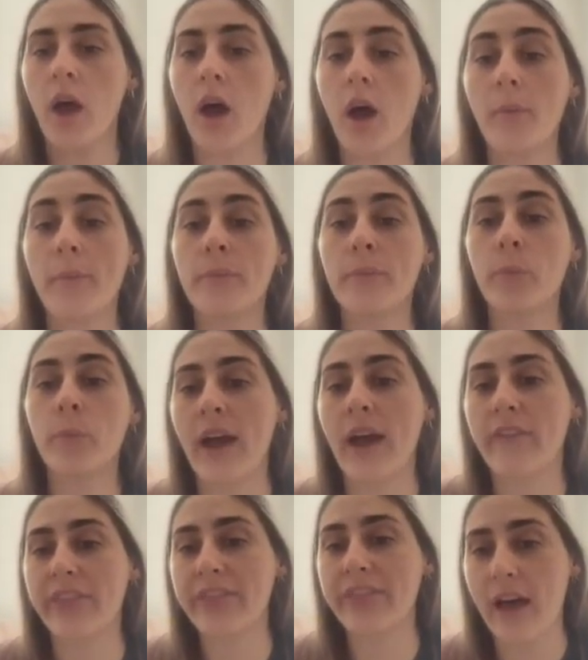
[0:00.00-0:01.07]

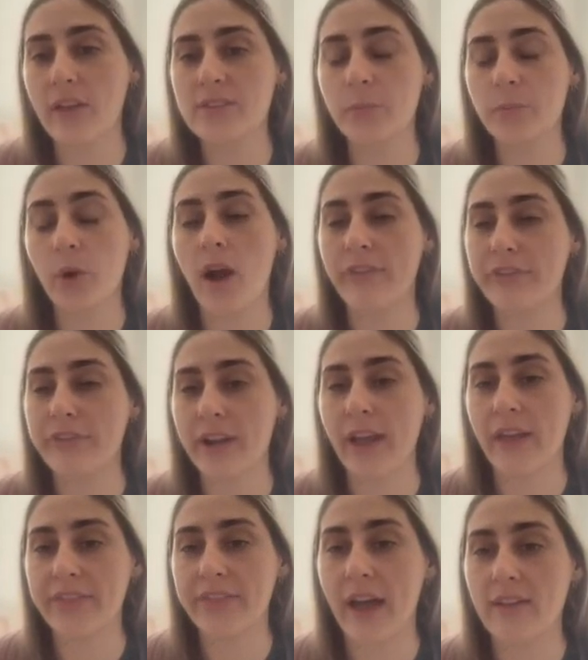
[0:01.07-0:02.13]
We're
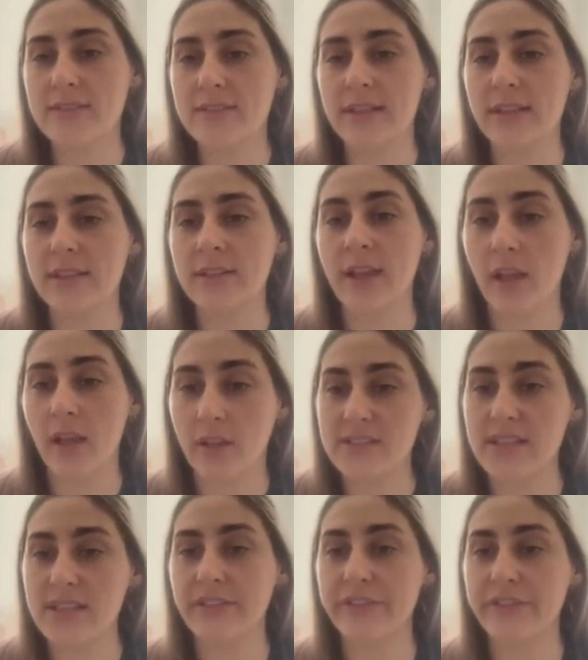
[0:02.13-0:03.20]
offering
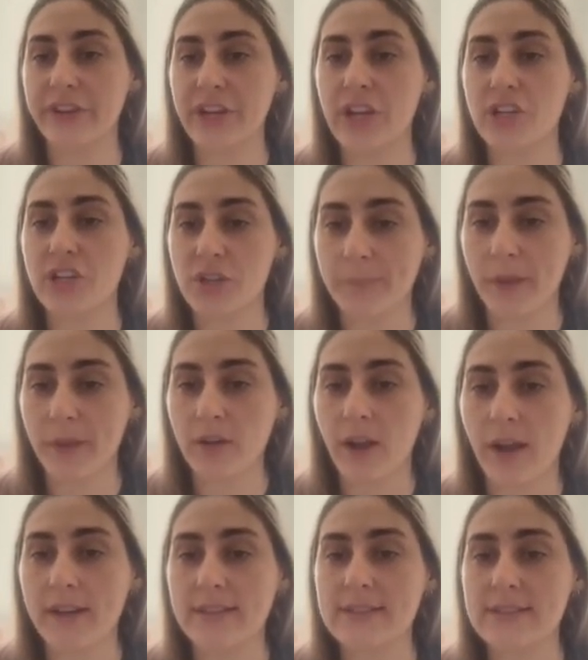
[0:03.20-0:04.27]
$1,000 in free shipping
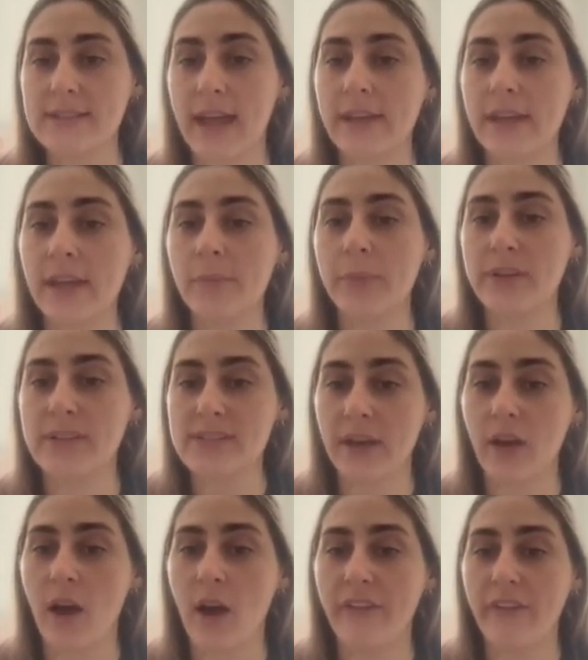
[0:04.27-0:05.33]
credits,
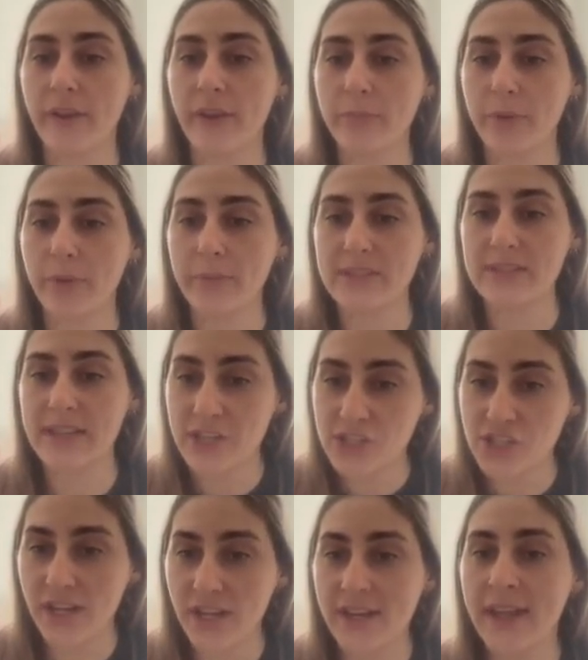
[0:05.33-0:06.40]
90% off
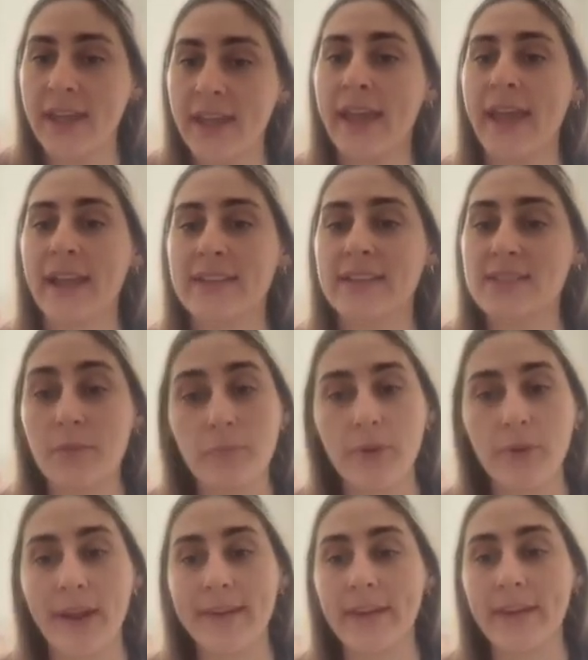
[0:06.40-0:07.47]
implementation, and some
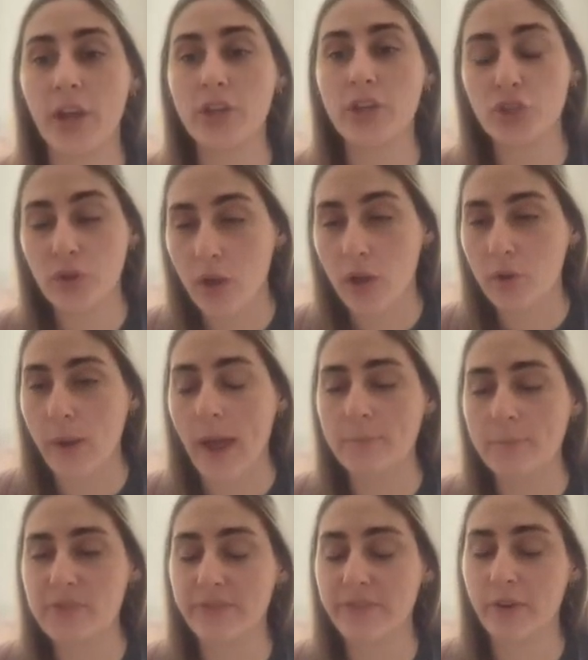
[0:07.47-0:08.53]
branded truck
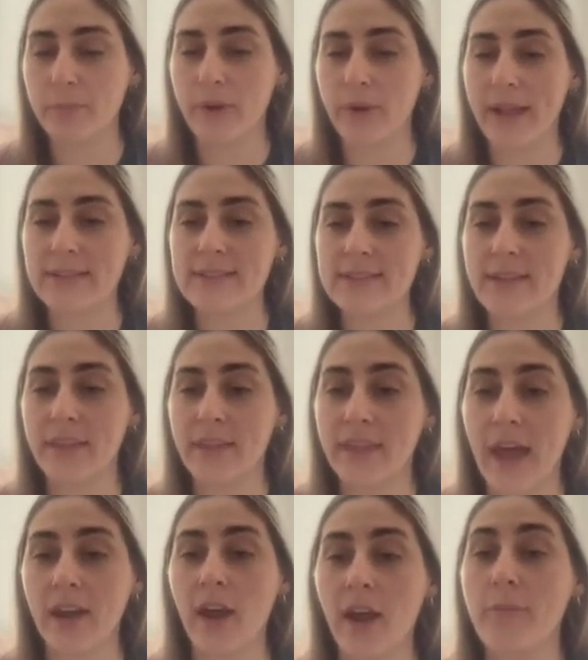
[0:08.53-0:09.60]
wraps for brands
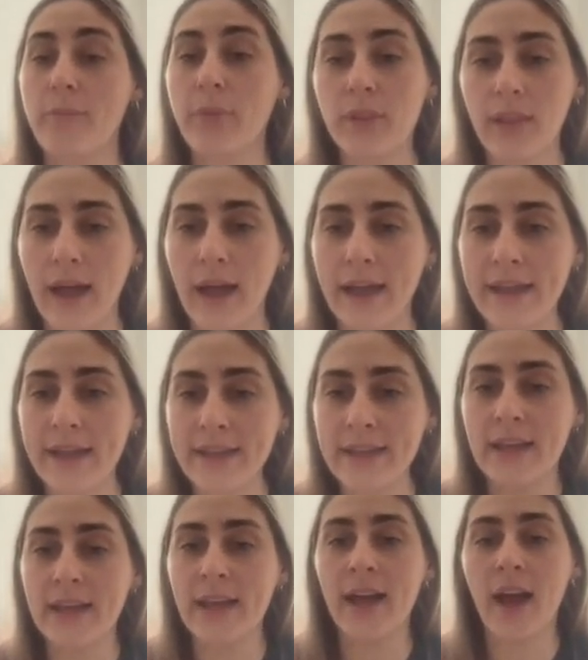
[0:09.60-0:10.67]
that
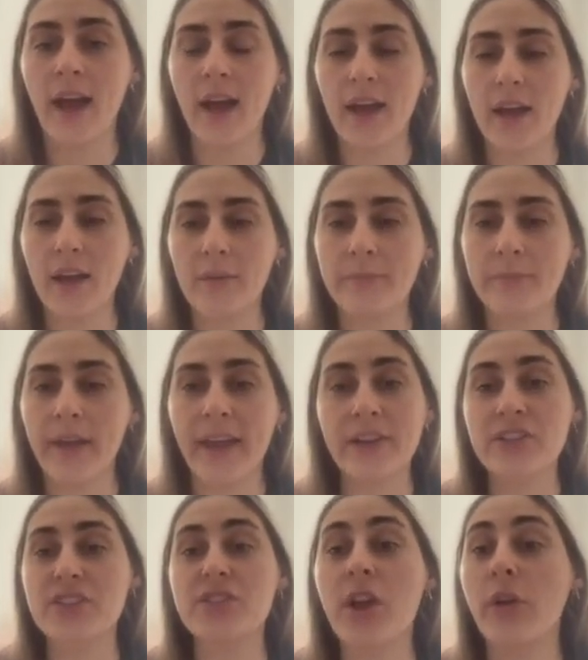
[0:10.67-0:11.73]
apply.
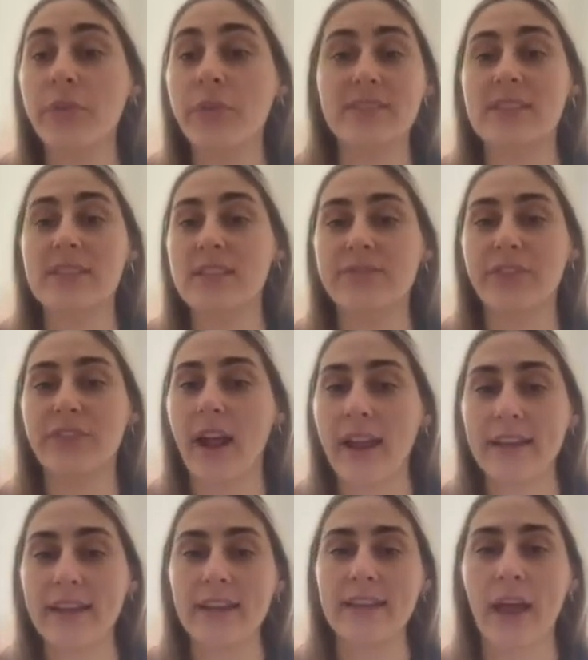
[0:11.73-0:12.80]
And just note, this is for
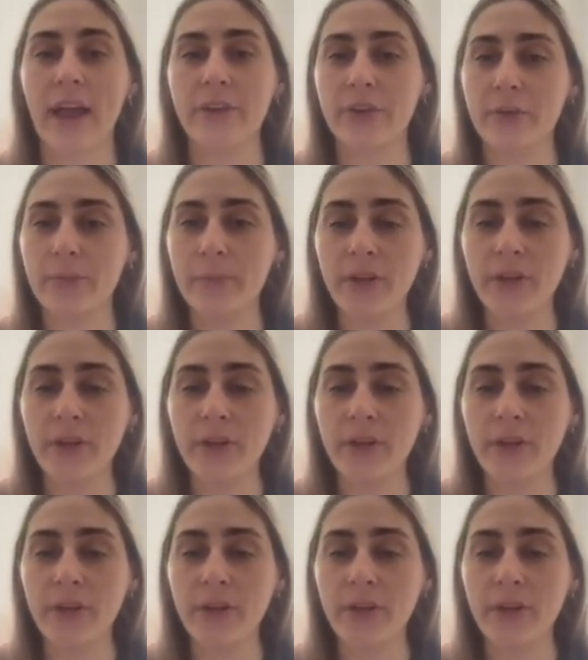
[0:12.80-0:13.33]
any net new